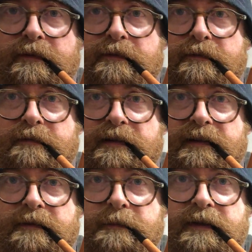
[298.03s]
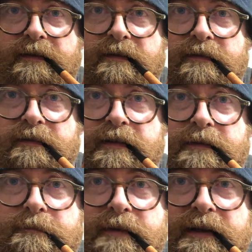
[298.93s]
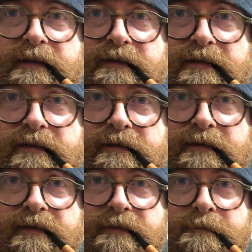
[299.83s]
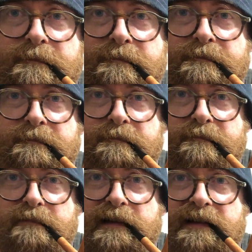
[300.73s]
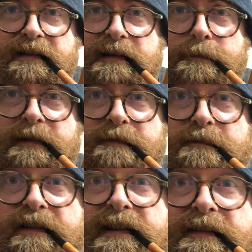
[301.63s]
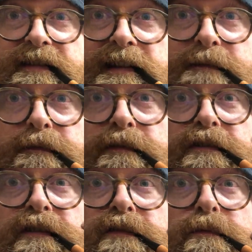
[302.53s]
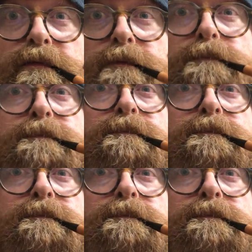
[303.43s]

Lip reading: 2 or 3 centimeters longer, and it just looked really stem heavy, which sounds daft for a church warden,